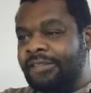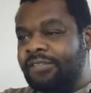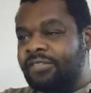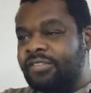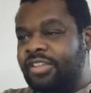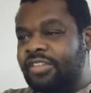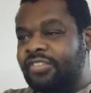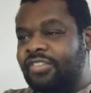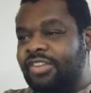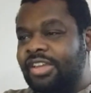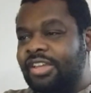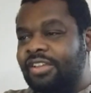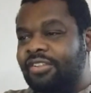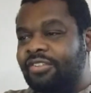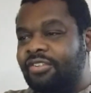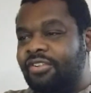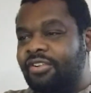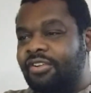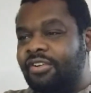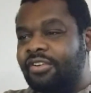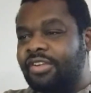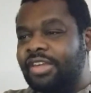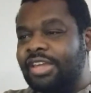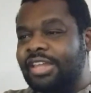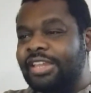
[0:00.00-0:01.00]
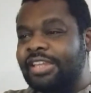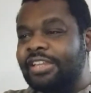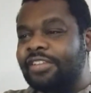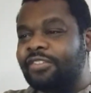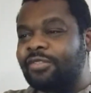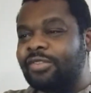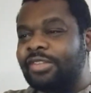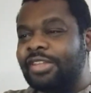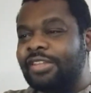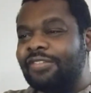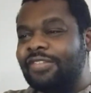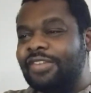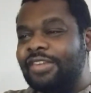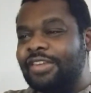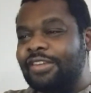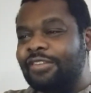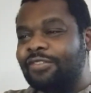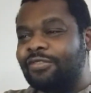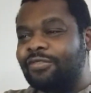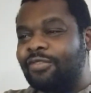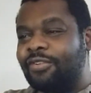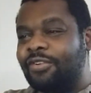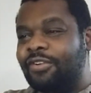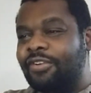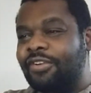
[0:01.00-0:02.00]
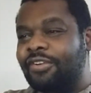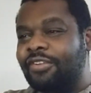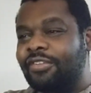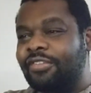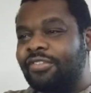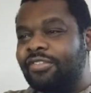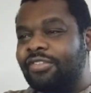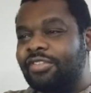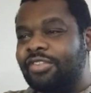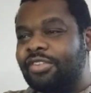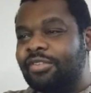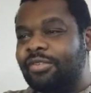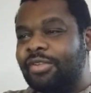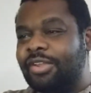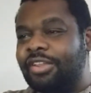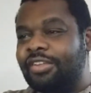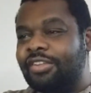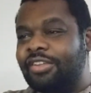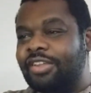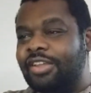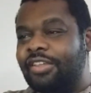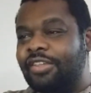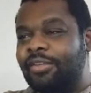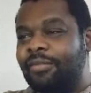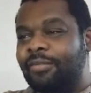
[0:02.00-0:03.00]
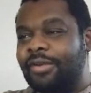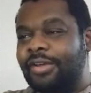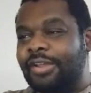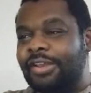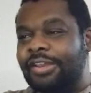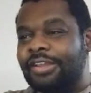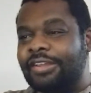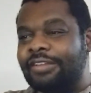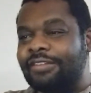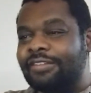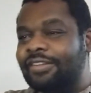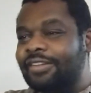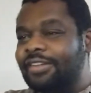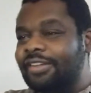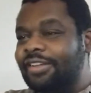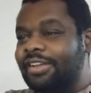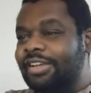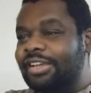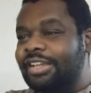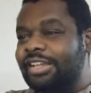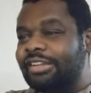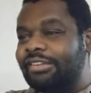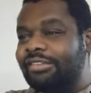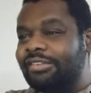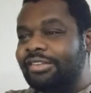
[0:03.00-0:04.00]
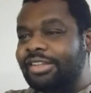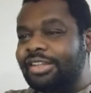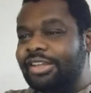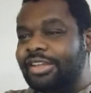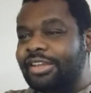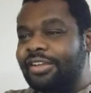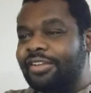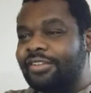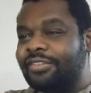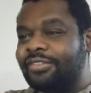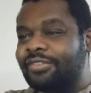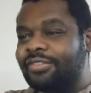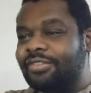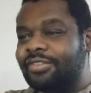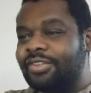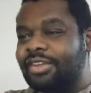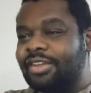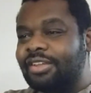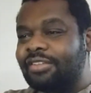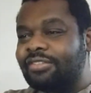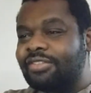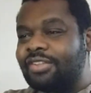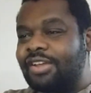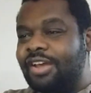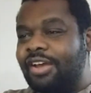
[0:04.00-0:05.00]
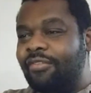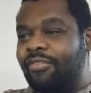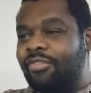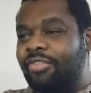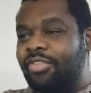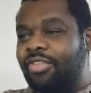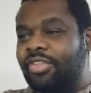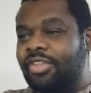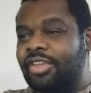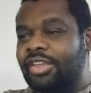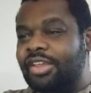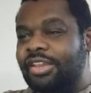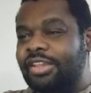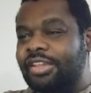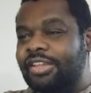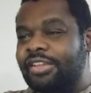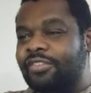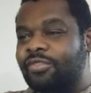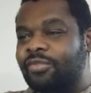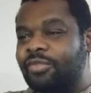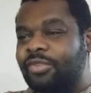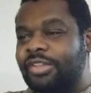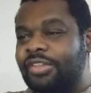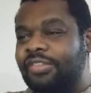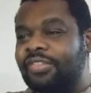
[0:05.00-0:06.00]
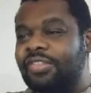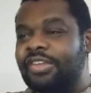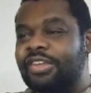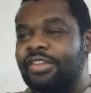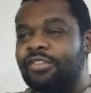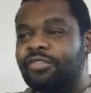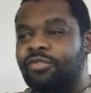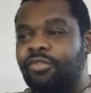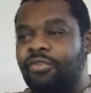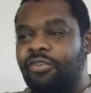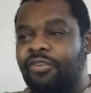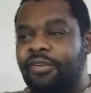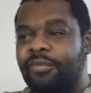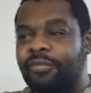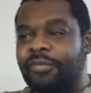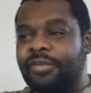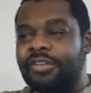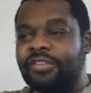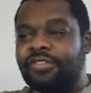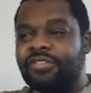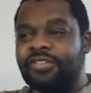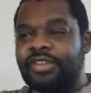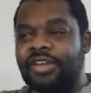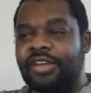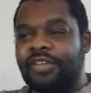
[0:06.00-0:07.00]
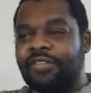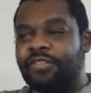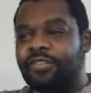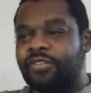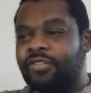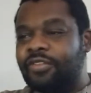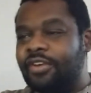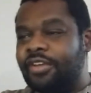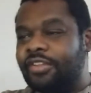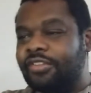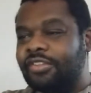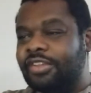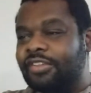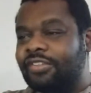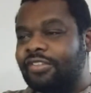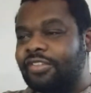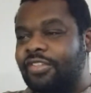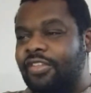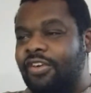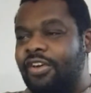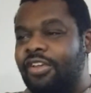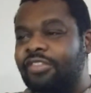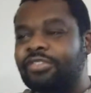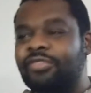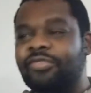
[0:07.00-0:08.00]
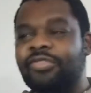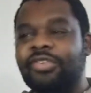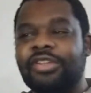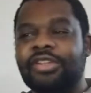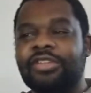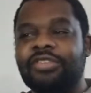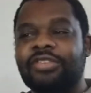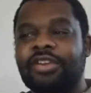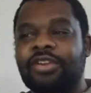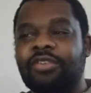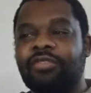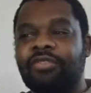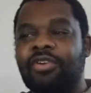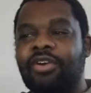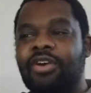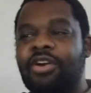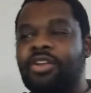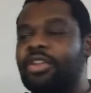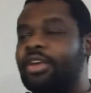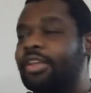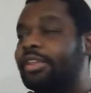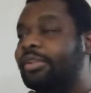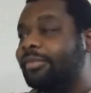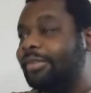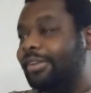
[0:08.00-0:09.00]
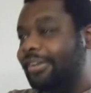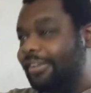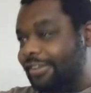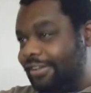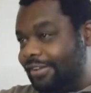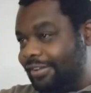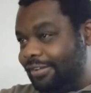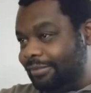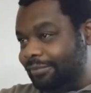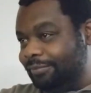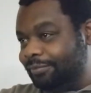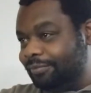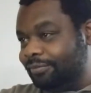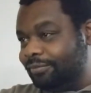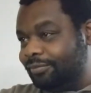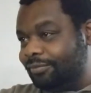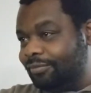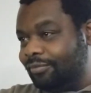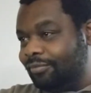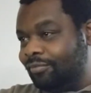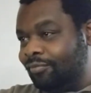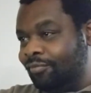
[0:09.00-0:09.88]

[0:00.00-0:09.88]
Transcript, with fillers: What they think it wrong. It is what they think is wrong. It is not their body. It really is. Like it's not. What it is what they think is wrong, but it's not the thoughts. It's the thoughts and feelings that are wrong, not the body. mm